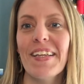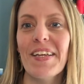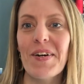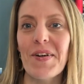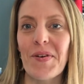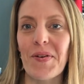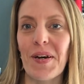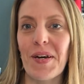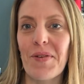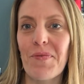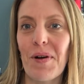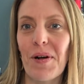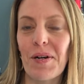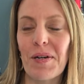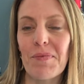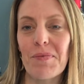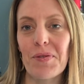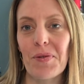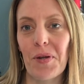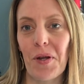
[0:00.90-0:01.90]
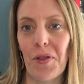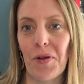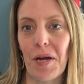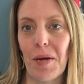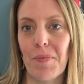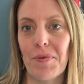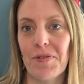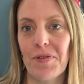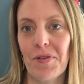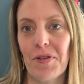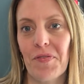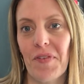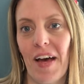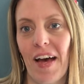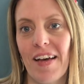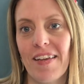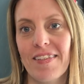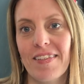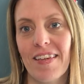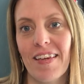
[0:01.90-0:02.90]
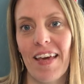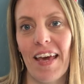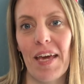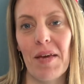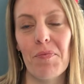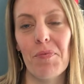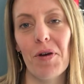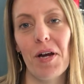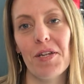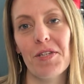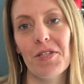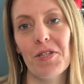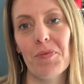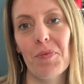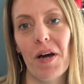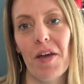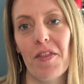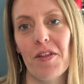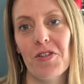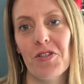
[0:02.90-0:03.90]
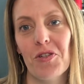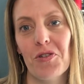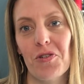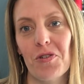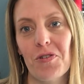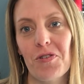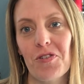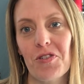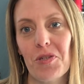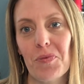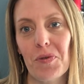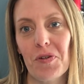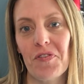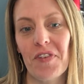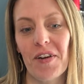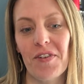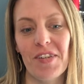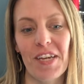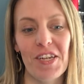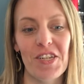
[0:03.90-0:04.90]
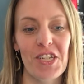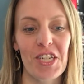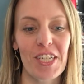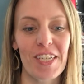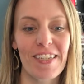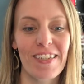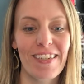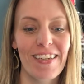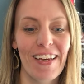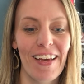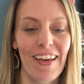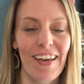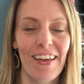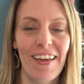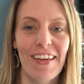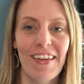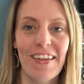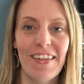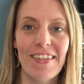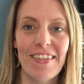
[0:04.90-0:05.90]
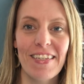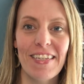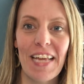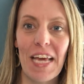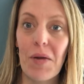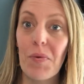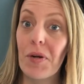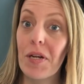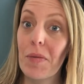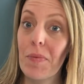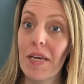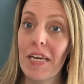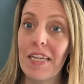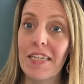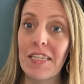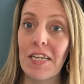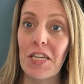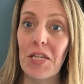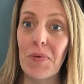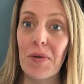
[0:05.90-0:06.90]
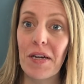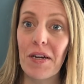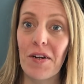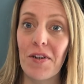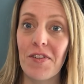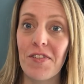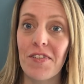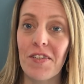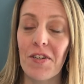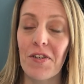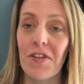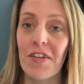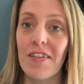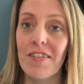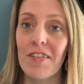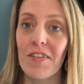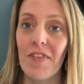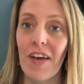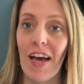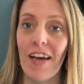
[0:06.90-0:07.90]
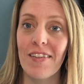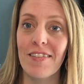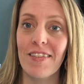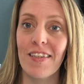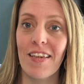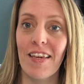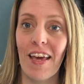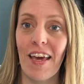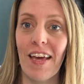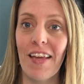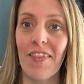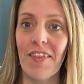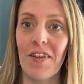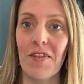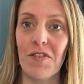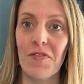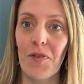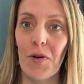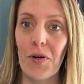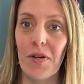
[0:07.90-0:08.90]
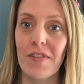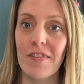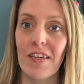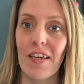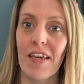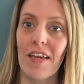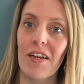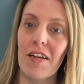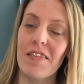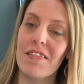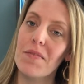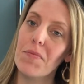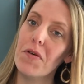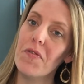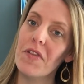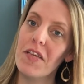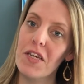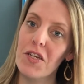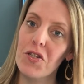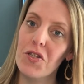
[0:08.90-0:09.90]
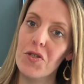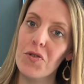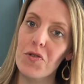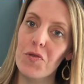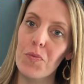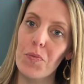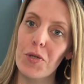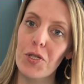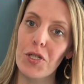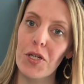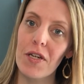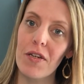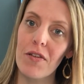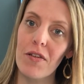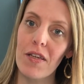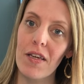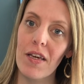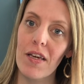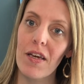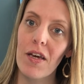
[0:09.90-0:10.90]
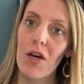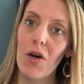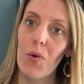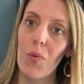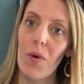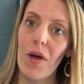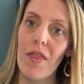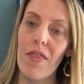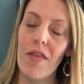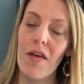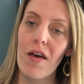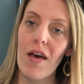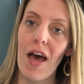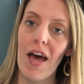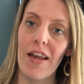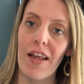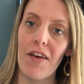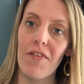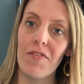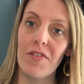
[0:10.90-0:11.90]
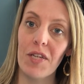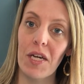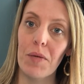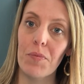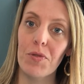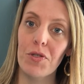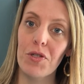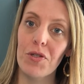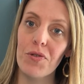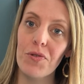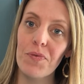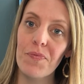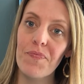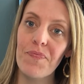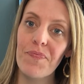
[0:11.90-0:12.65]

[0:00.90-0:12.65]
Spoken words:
Hello, and welcome to another episode of Ask Kate, brought to you by the Children's Tumor Foundation. Today we're going to be continuing our series of Ask Kate that is focusing in on some of the issues, particularly with NF type 2.